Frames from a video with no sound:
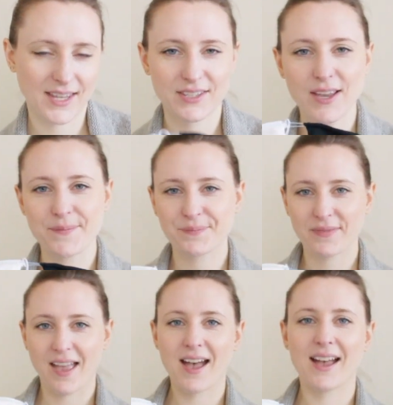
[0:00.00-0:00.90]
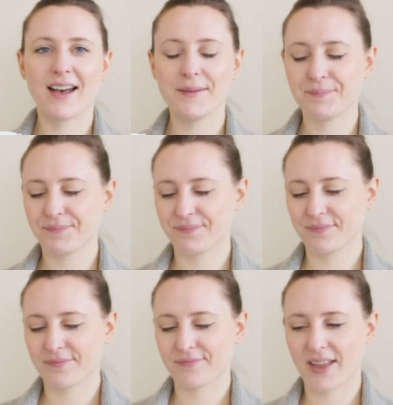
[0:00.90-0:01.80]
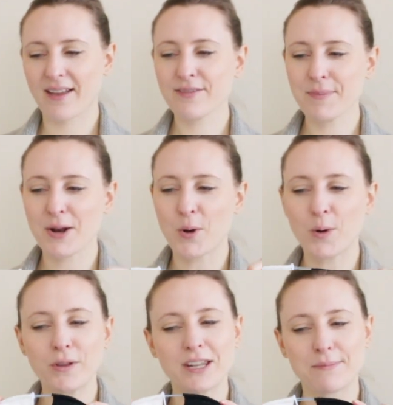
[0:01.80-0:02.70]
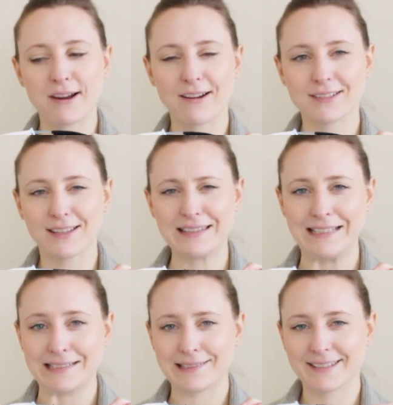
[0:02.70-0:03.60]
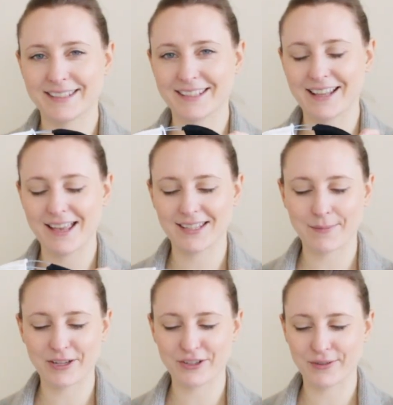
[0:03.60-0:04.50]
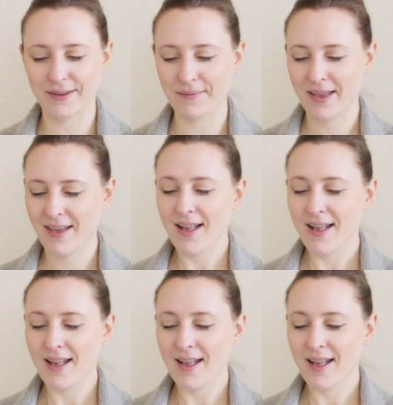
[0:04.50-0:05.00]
So yeah, I haven't made a whole lot of progress on these since the last time I showed them.